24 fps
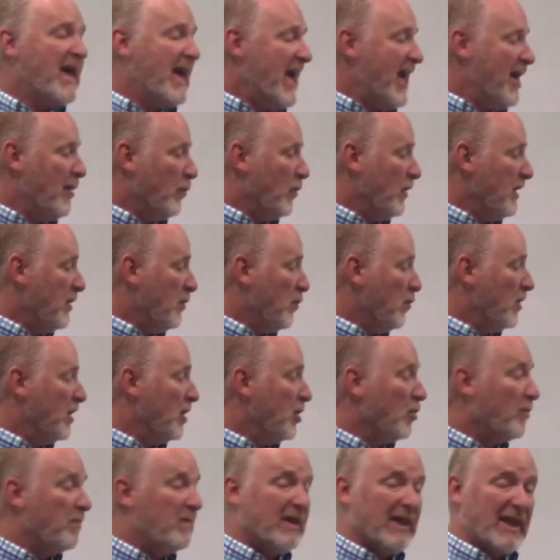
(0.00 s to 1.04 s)
and we
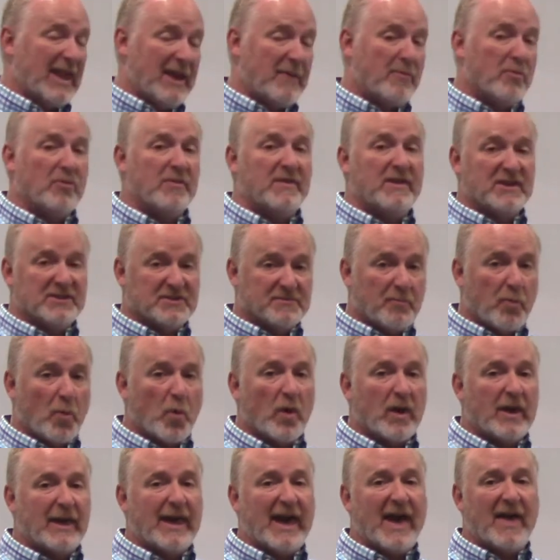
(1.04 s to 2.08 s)
will belabor this
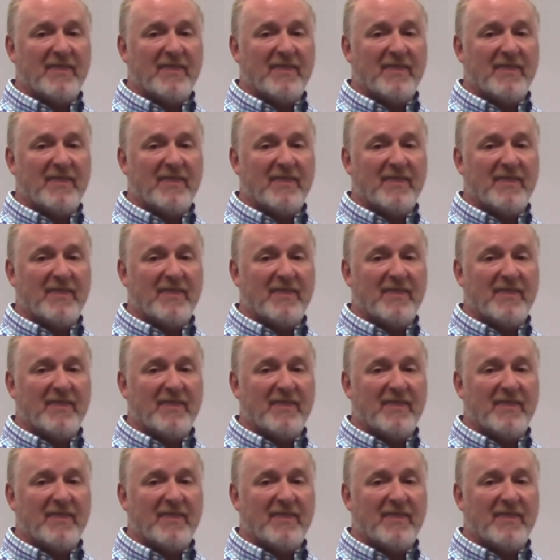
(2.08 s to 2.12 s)
point